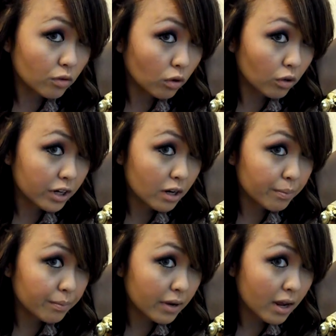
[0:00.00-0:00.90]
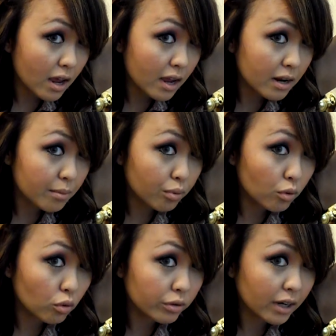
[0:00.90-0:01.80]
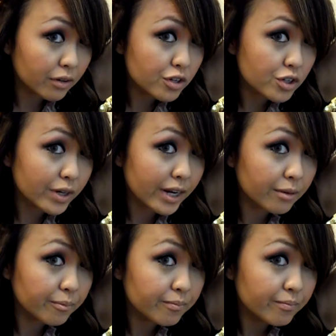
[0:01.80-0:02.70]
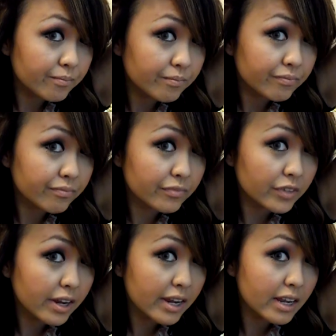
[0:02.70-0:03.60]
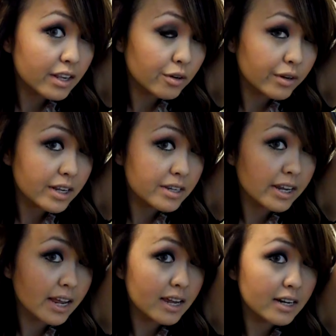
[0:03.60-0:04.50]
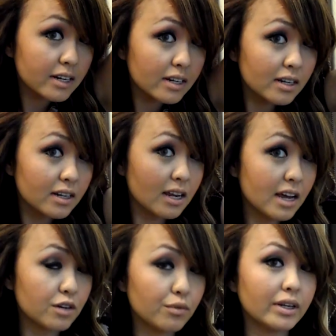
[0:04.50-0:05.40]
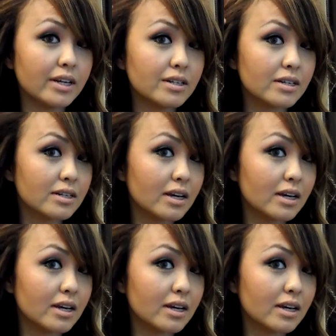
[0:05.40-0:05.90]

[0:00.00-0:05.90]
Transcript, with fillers: Roll it up and then pull down the strand okay, until it hits the end and it releases.